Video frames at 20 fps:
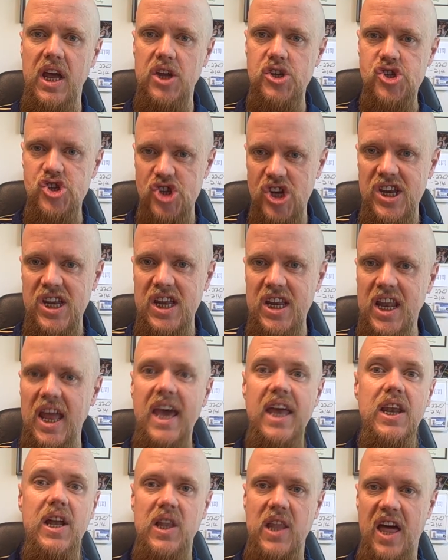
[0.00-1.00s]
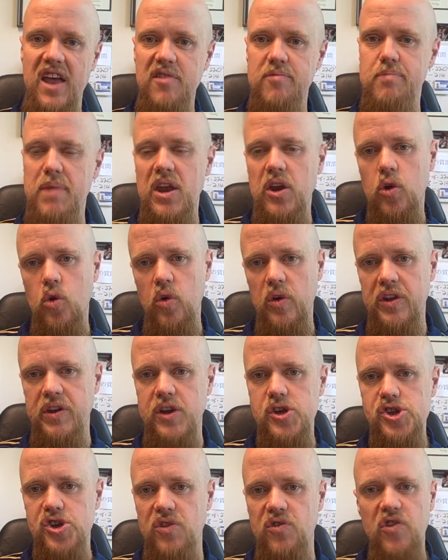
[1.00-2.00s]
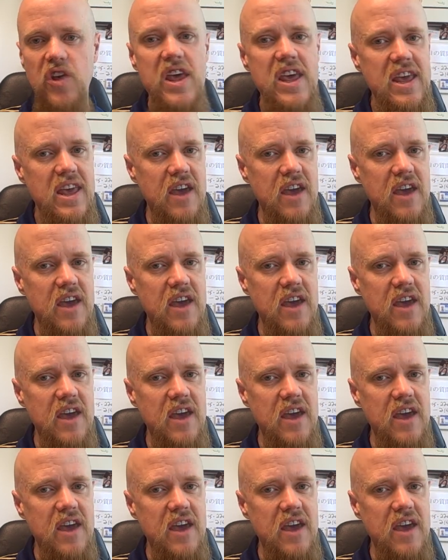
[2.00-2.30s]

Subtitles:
a gene and a lot of medical conditions.